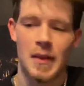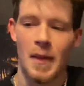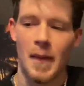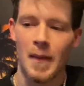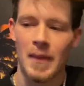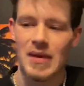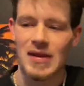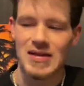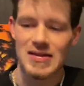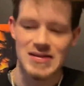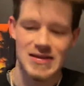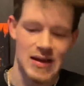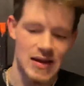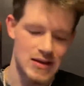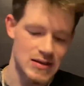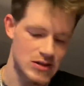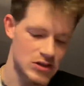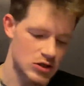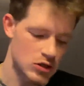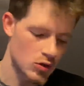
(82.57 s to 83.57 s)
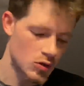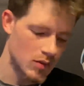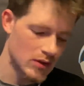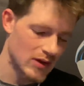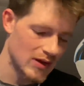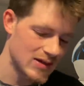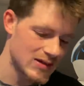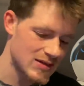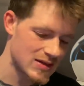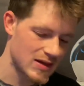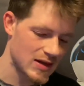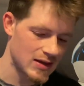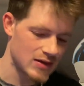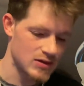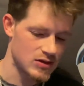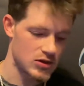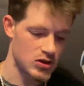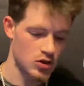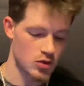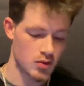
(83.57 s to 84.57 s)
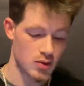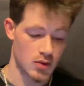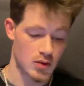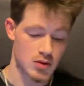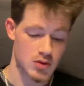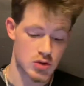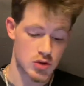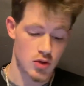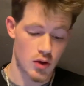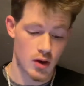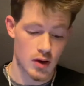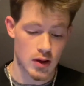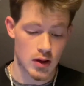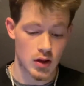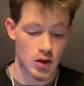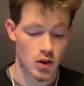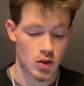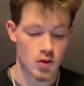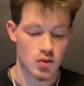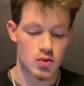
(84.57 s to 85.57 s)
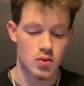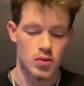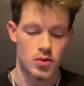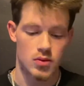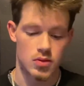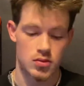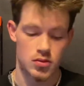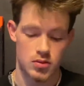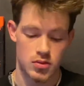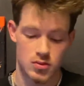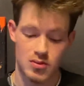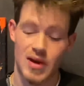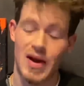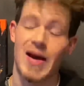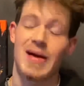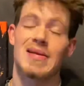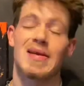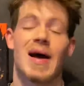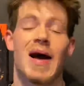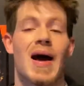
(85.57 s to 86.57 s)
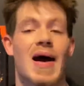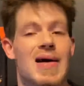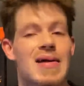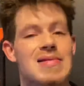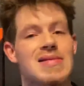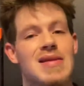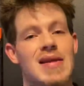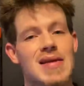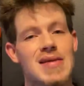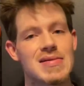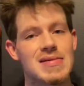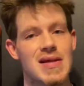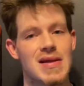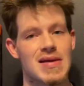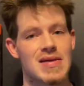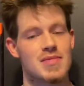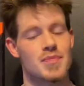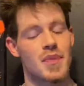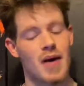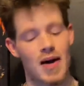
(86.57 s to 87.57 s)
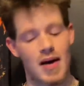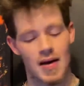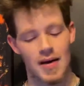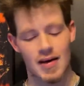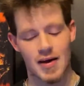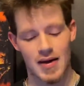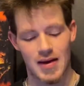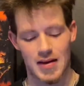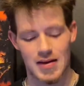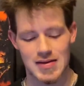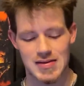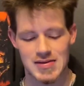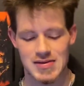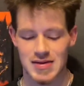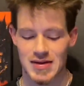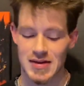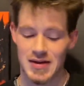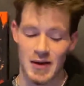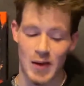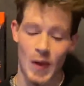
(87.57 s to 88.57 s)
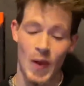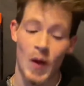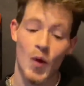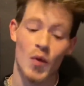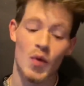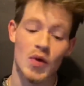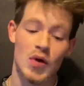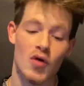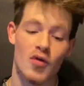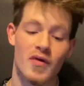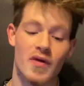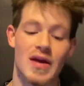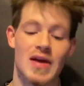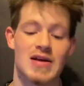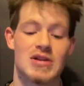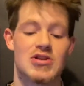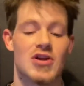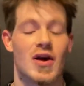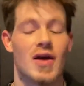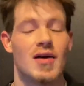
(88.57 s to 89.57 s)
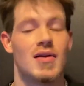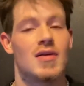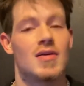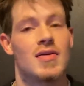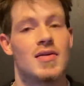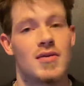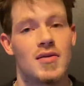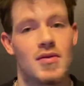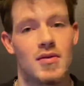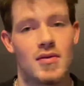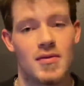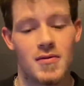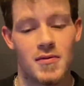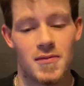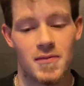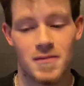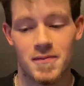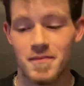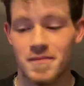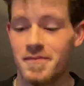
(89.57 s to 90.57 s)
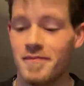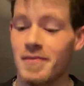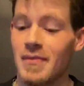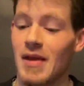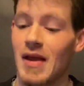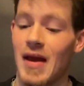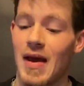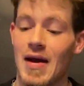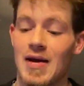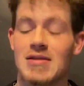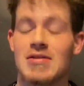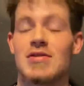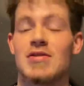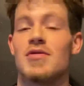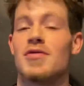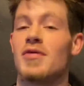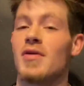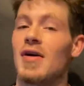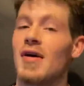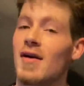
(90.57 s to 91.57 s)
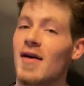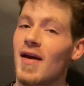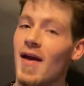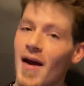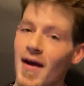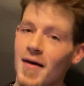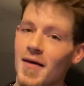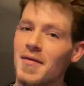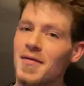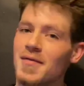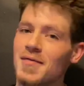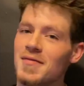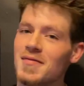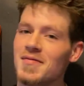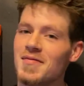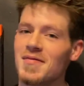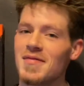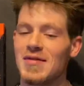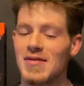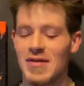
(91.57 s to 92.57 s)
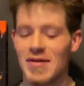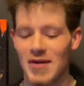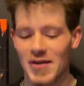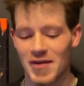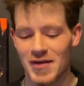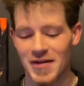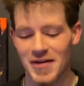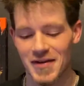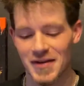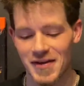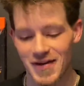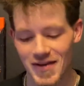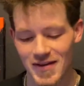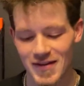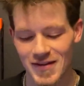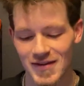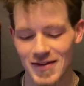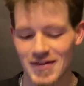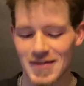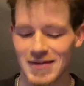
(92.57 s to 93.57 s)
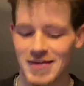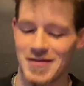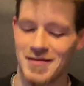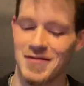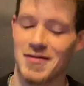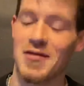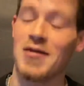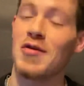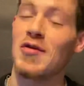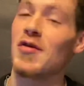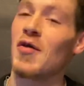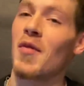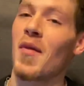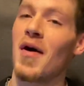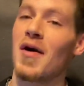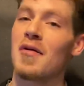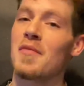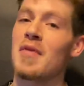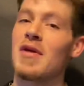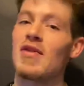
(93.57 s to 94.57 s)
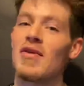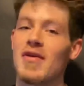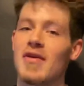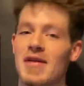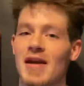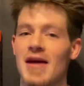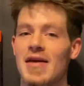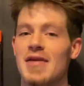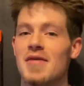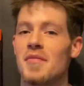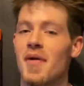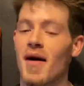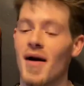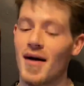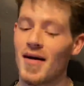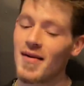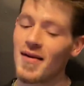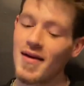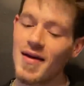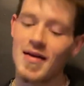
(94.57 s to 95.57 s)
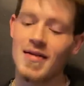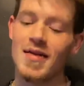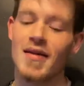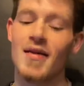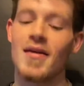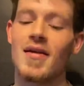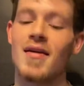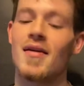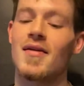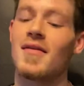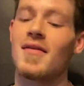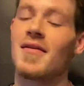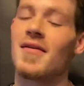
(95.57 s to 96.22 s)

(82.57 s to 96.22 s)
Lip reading: Let's get to it. Because you already know, at the High Stakes Takes podcast, we over here trying to cash the fuck out. You know what it is. You don't want to be looking at your parlay like, damn.